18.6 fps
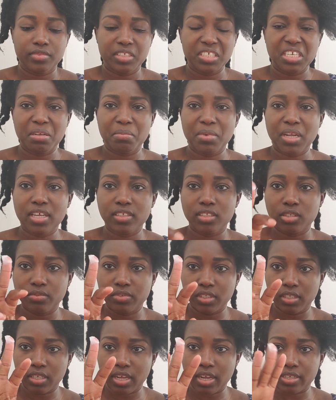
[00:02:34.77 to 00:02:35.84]
And I'm not doing
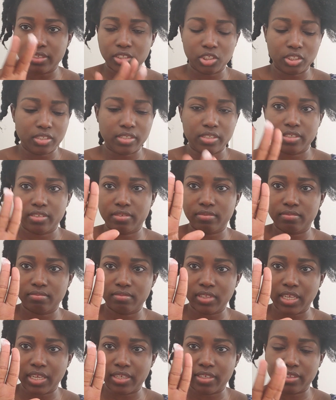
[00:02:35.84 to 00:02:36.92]
a lot, just
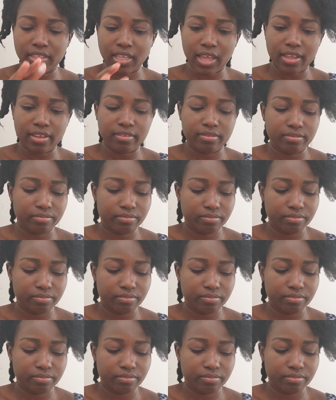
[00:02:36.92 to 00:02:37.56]
like that.